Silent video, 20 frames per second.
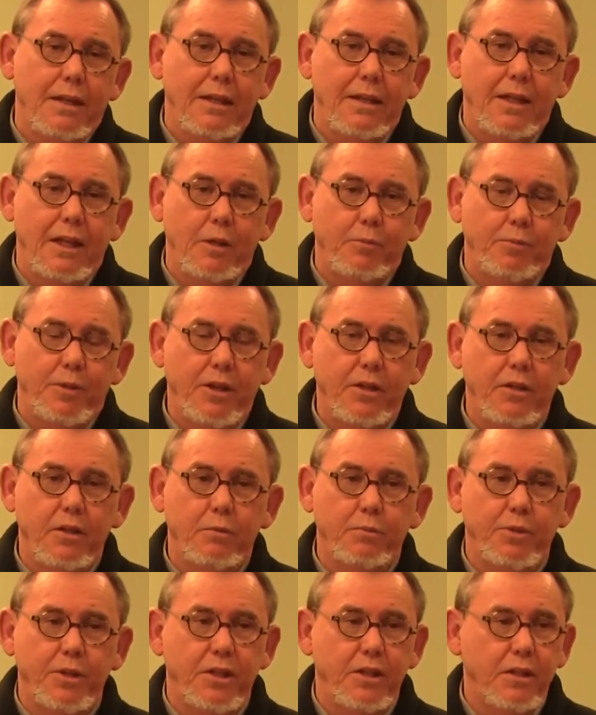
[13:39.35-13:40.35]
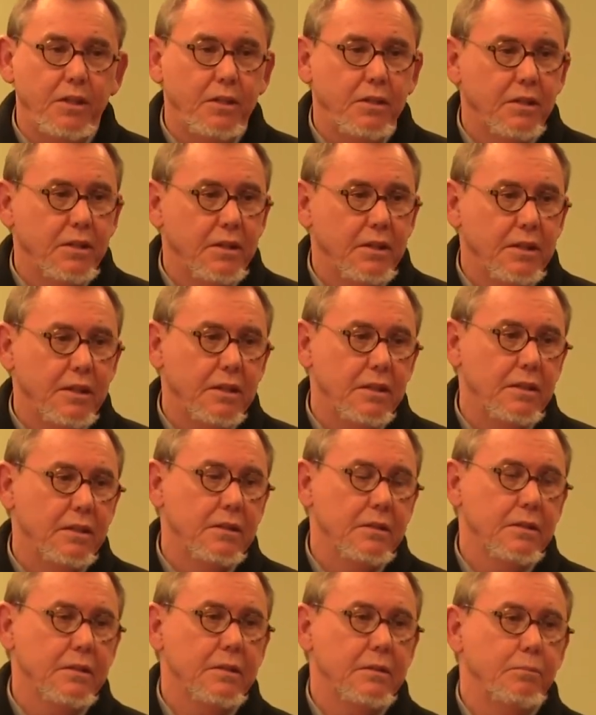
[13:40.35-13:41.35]
They appear to be
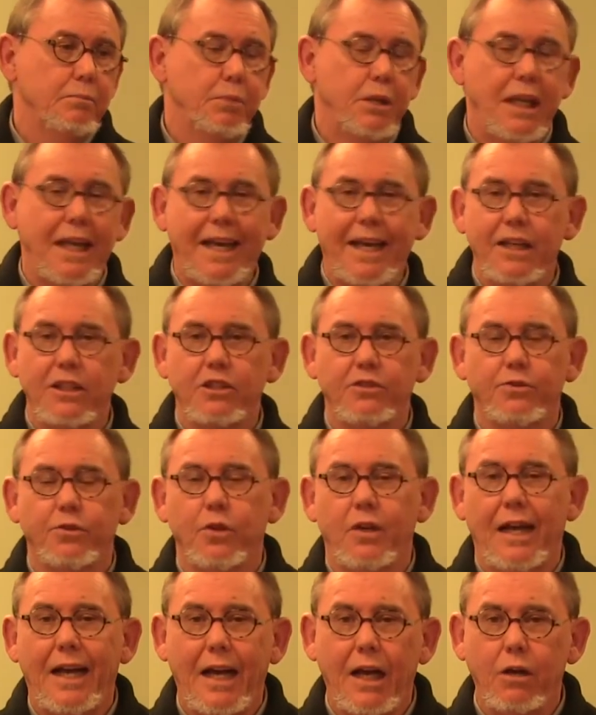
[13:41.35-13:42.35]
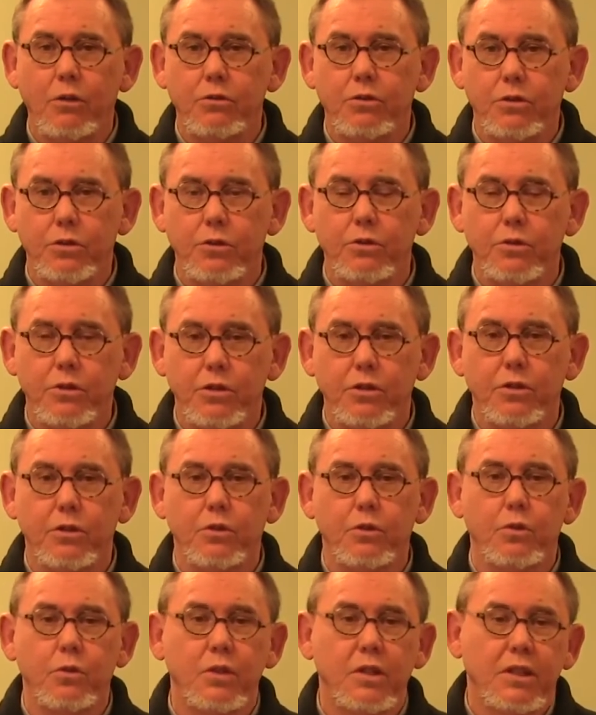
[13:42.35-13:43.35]
plans for how do
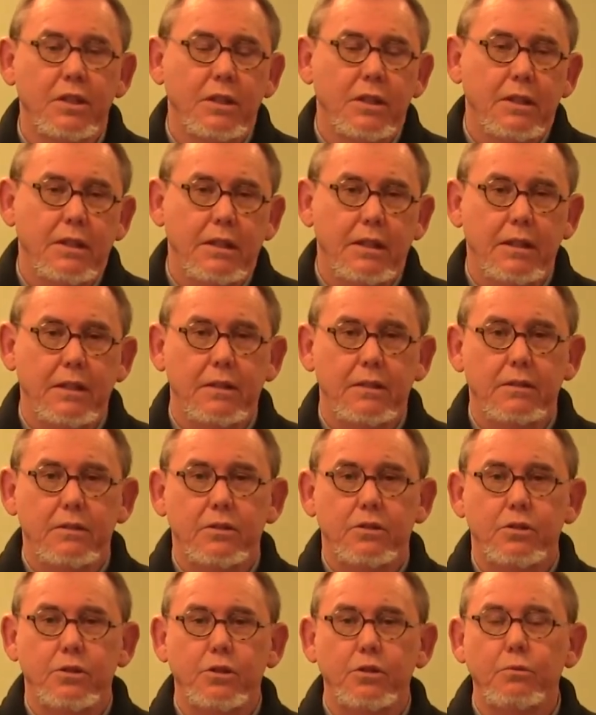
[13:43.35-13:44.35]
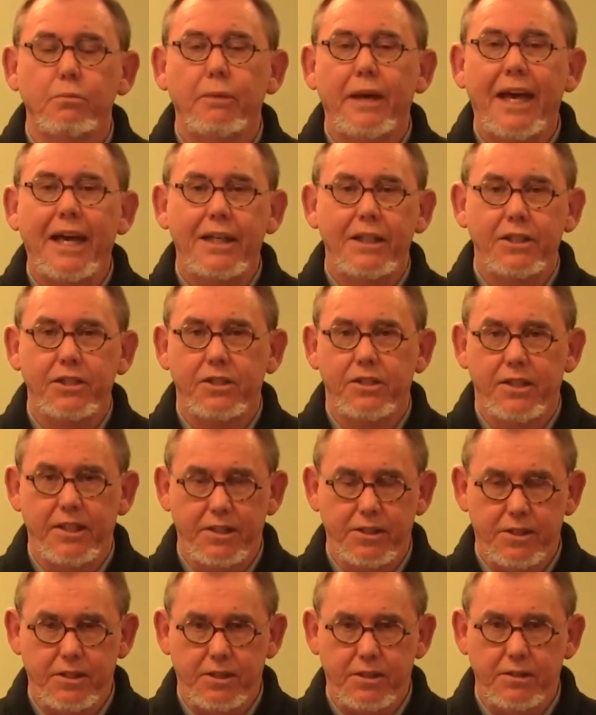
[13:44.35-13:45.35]
you manage
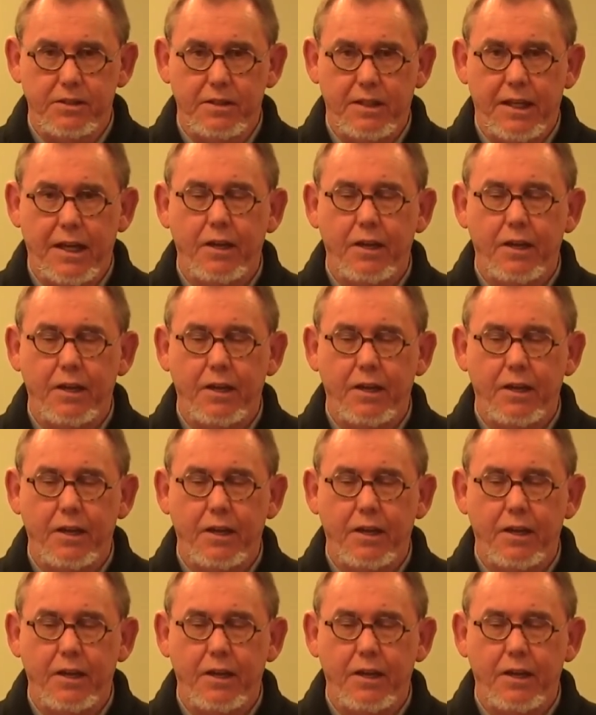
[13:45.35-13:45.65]
this?